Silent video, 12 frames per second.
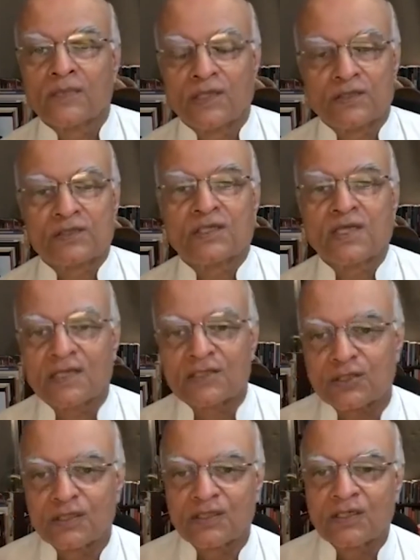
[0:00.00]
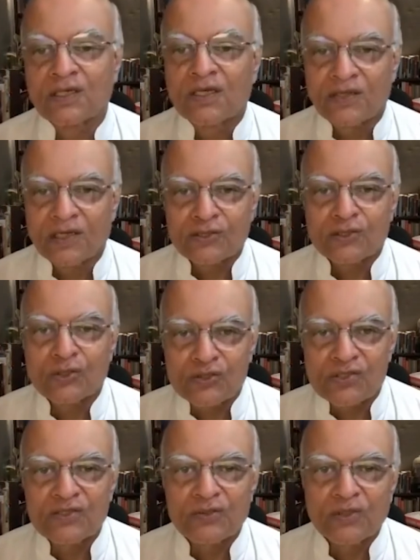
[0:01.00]
internationally, that
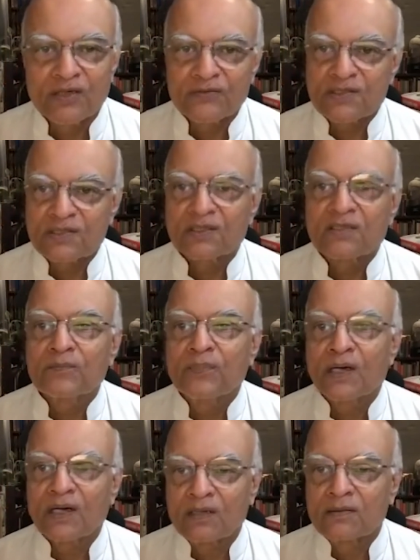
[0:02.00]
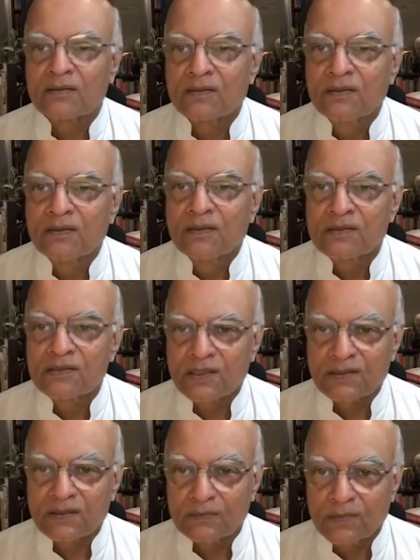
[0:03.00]
shows that you have a certain power,
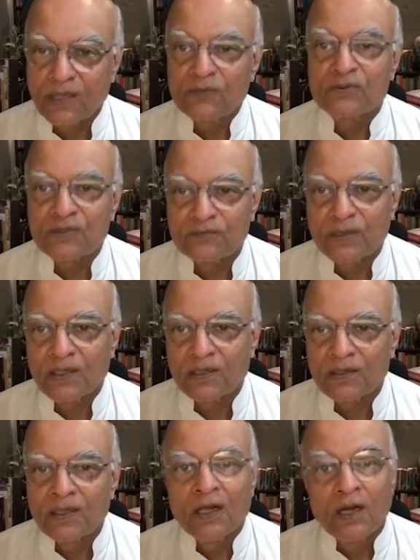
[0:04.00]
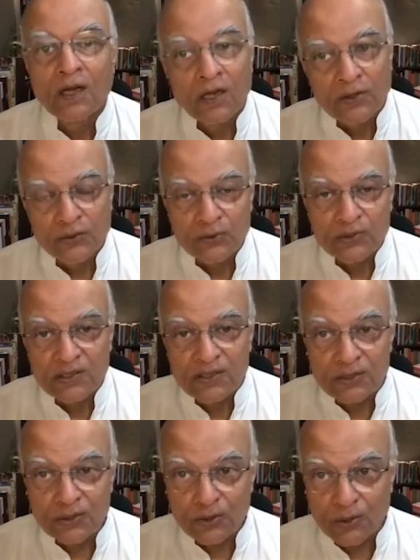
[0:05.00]
certain amount of power. You did
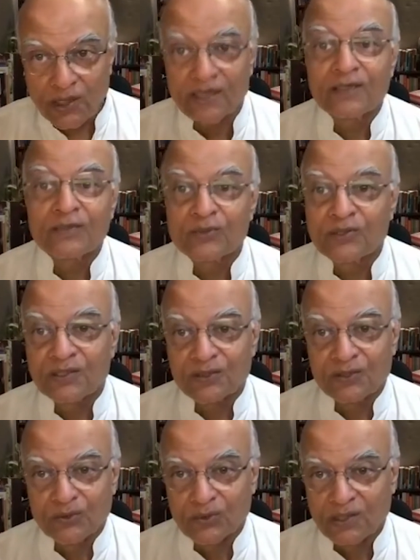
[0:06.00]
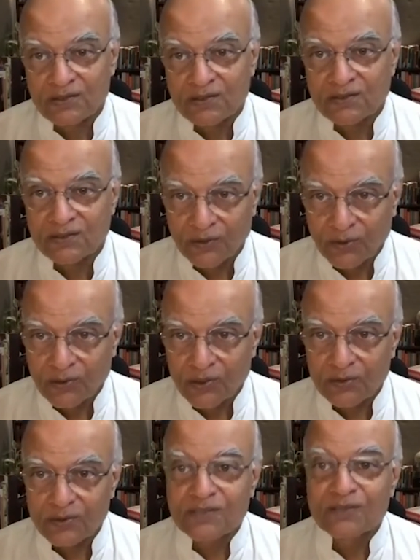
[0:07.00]
it together with the US.
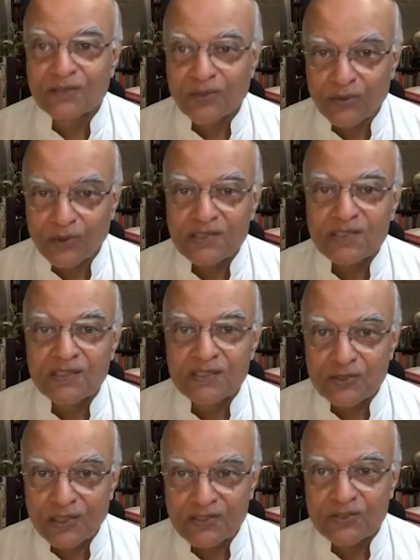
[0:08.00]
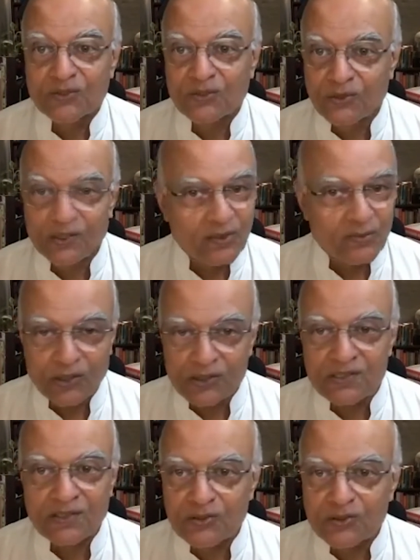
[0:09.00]
It was in the US interest to do it. It
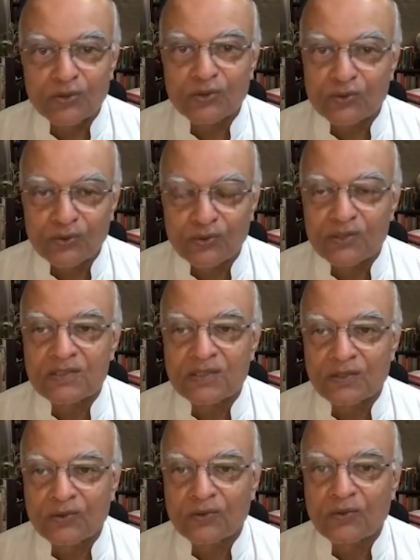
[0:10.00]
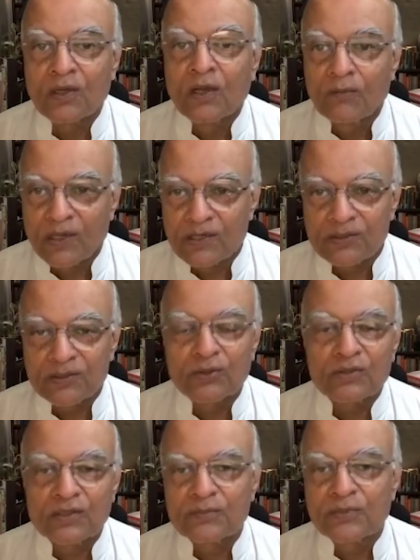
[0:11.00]
wasn't that you could do this alone, but it
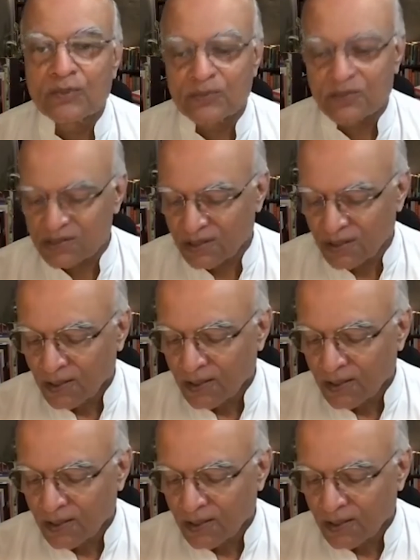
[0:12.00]
took diplomacy.